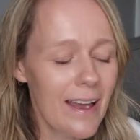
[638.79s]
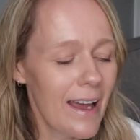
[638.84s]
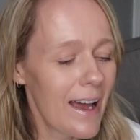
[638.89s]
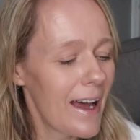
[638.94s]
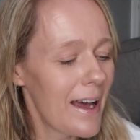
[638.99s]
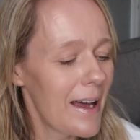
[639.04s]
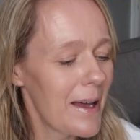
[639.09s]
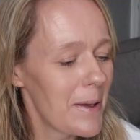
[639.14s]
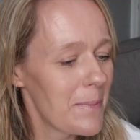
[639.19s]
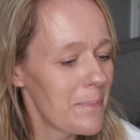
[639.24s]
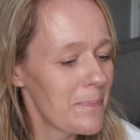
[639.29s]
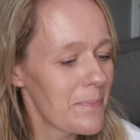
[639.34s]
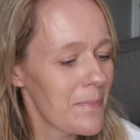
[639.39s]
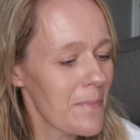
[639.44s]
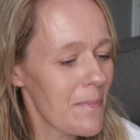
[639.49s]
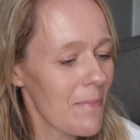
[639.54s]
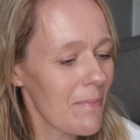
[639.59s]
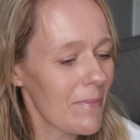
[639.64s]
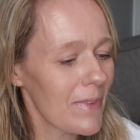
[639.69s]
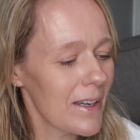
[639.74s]

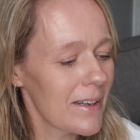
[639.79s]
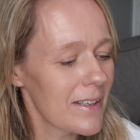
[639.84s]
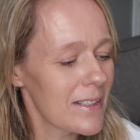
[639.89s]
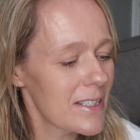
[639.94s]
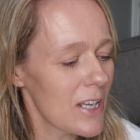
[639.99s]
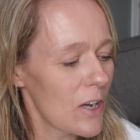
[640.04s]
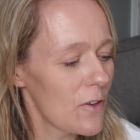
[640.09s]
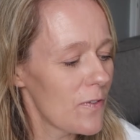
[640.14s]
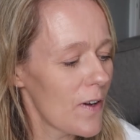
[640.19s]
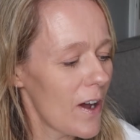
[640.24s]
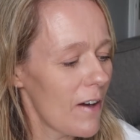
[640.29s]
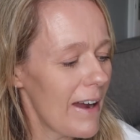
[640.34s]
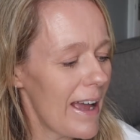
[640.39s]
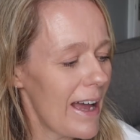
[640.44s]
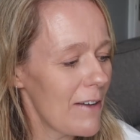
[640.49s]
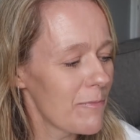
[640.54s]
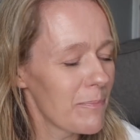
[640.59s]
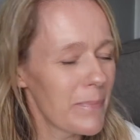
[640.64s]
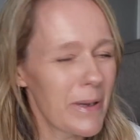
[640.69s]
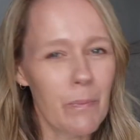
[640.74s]
So far I
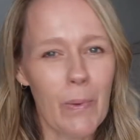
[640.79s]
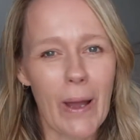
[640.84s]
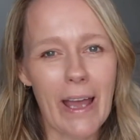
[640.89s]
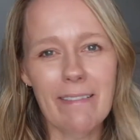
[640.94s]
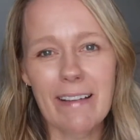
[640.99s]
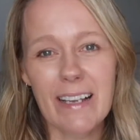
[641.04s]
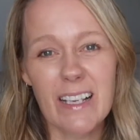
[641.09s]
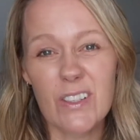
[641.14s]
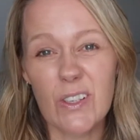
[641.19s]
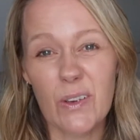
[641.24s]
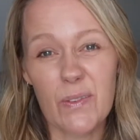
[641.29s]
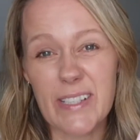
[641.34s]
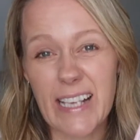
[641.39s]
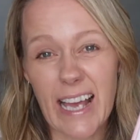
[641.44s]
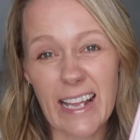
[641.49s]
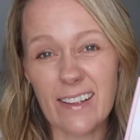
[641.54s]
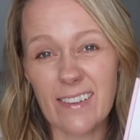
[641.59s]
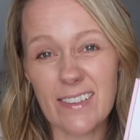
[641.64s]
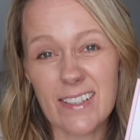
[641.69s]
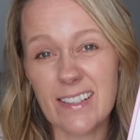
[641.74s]
haven't been wearing sort of
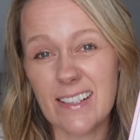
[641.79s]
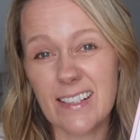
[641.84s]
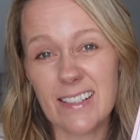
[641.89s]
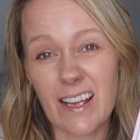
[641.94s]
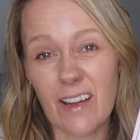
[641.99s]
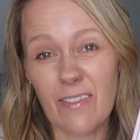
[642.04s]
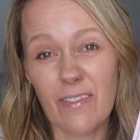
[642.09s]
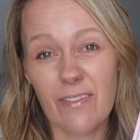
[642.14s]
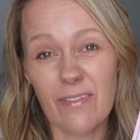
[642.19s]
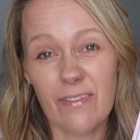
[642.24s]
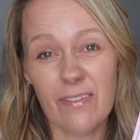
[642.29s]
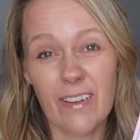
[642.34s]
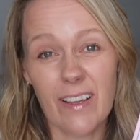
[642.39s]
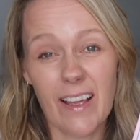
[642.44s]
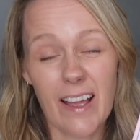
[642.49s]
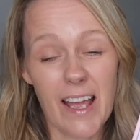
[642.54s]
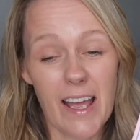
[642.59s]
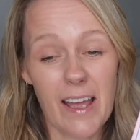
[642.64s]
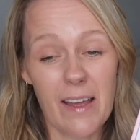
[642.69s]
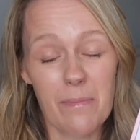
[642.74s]
sandals and stuff.
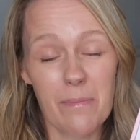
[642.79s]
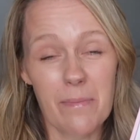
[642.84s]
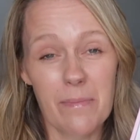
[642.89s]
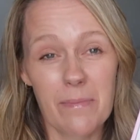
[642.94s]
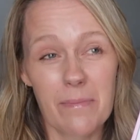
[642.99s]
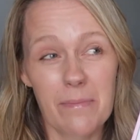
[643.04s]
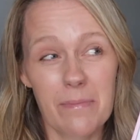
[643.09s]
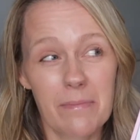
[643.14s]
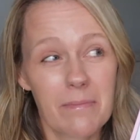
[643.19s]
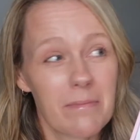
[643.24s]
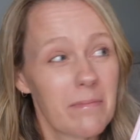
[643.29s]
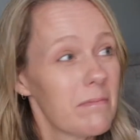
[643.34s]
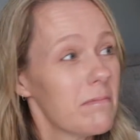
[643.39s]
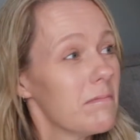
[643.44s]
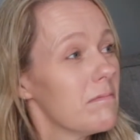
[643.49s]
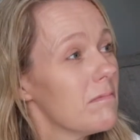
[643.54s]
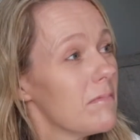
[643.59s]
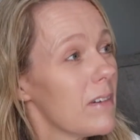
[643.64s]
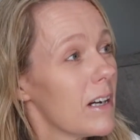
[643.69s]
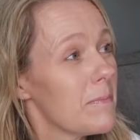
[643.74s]

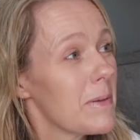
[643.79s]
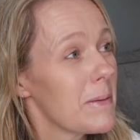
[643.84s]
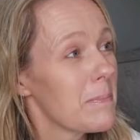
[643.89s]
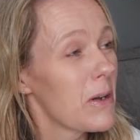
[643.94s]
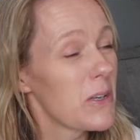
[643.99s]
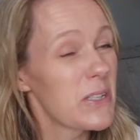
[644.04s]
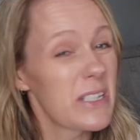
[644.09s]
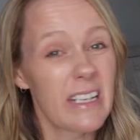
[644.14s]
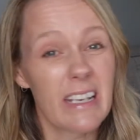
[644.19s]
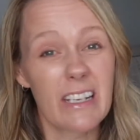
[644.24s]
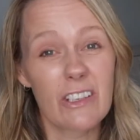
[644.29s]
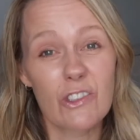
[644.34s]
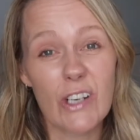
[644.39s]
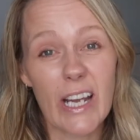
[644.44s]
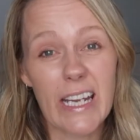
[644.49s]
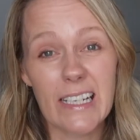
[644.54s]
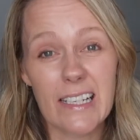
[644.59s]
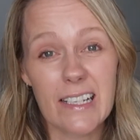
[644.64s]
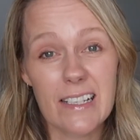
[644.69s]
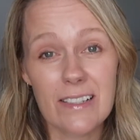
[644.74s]
I've been mostly in
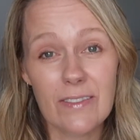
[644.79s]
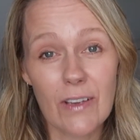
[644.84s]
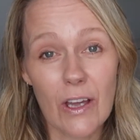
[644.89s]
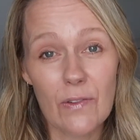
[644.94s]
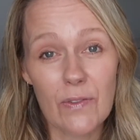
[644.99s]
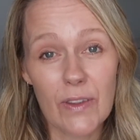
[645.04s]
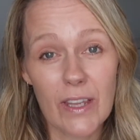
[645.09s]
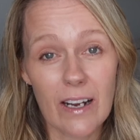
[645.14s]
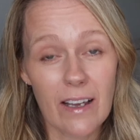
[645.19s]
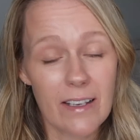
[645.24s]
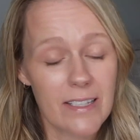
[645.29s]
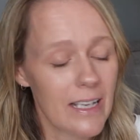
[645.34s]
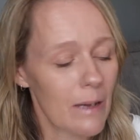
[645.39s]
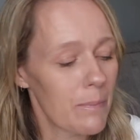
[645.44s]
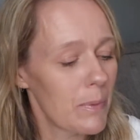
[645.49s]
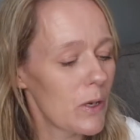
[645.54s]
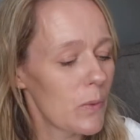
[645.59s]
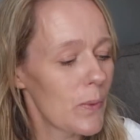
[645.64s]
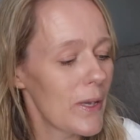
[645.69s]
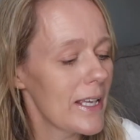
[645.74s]
trainers over the last
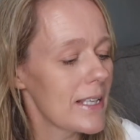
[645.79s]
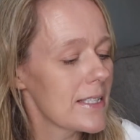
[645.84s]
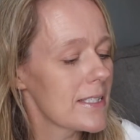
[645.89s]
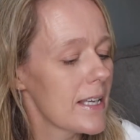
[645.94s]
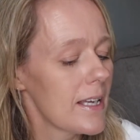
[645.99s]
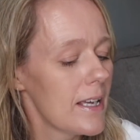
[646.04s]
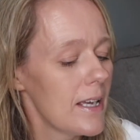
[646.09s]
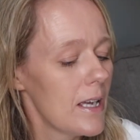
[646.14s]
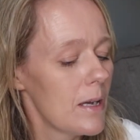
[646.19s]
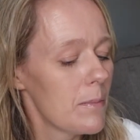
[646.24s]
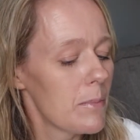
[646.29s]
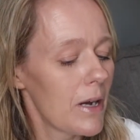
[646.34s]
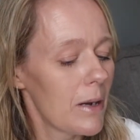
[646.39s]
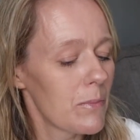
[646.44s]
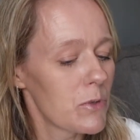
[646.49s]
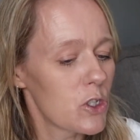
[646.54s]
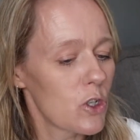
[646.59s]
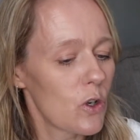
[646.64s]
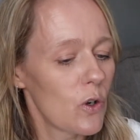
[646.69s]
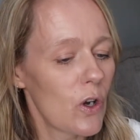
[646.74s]
couple of weeks, but I'm
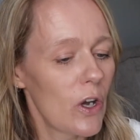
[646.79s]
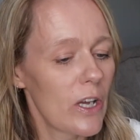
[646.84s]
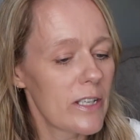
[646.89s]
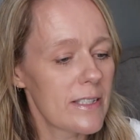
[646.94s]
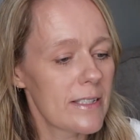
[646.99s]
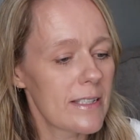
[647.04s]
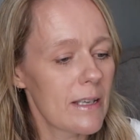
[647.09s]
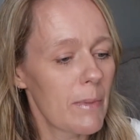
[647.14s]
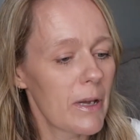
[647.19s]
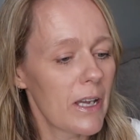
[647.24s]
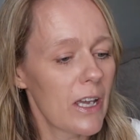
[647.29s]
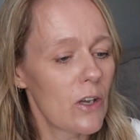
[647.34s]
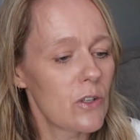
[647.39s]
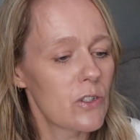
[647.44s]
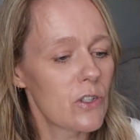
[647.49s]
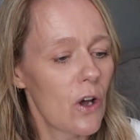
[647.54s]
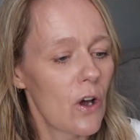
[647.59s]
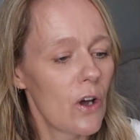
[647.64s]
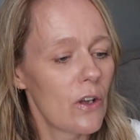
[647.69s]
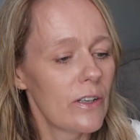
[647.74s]
sure as the summer
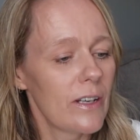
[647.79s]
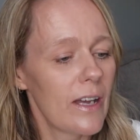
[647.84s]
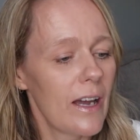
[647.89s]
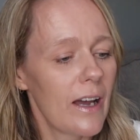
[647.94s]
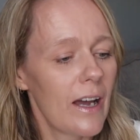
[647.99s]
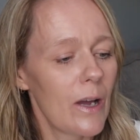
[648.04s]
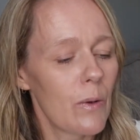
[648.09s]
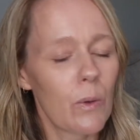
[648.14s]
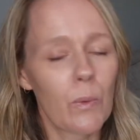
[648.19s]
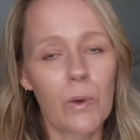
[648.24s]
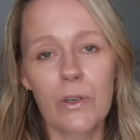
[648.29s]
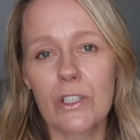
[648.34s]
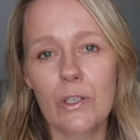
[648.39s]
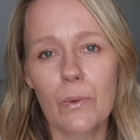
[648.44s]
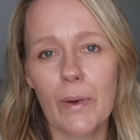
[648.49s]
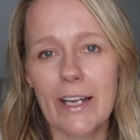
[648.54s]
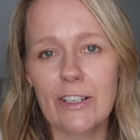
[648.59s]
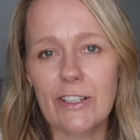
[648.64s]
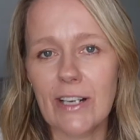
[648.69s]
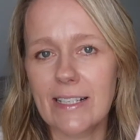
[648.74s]
goes on, I will want to
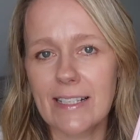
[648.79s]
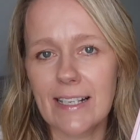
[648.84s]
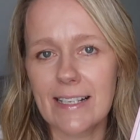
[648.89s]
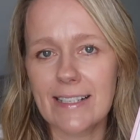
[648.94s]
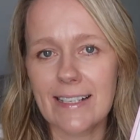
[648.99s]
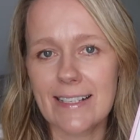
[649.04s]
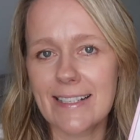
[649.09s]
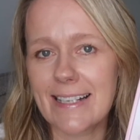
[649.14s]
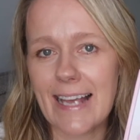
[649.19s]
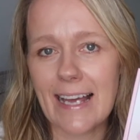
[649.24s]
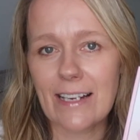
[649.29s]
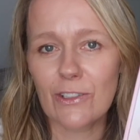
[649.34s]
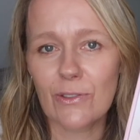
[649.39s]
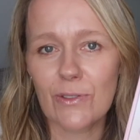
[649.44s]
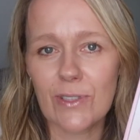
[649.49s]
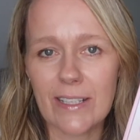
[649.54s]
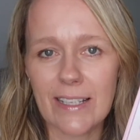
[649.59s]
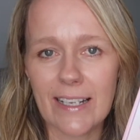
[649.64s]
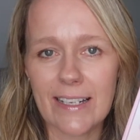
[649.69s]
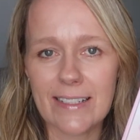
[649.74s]
wear dresses and
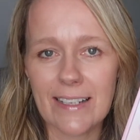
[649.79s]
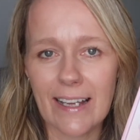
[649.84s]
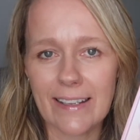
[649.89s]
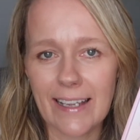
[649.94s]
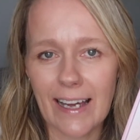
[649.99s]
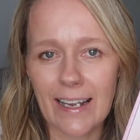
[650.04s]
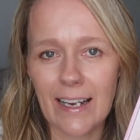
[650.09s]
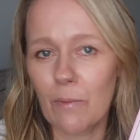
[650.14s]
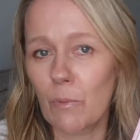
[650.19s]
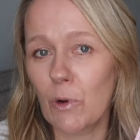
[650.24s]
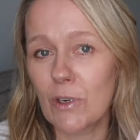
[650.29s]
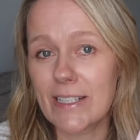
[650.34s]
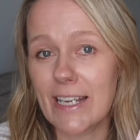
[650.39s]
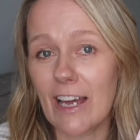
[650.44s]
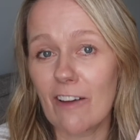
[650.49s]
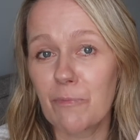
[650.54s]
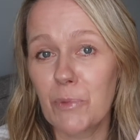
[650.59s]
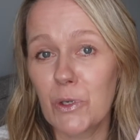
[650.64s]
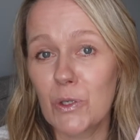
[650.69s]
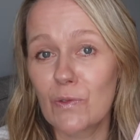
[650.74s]
sandals and things like that and want to
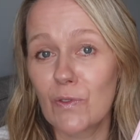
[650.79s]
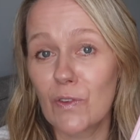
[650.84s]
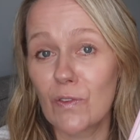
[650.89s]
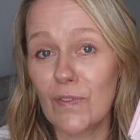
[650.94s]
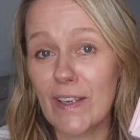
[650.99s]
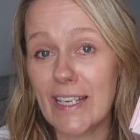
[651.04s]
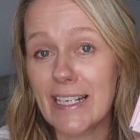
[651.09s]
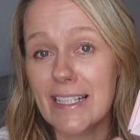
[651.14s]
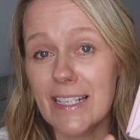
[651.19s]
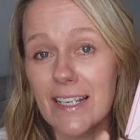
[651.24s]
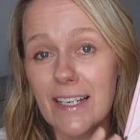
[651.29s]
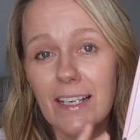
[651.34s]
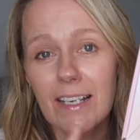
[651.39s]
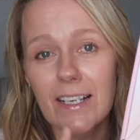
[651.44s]
have beautiful feet.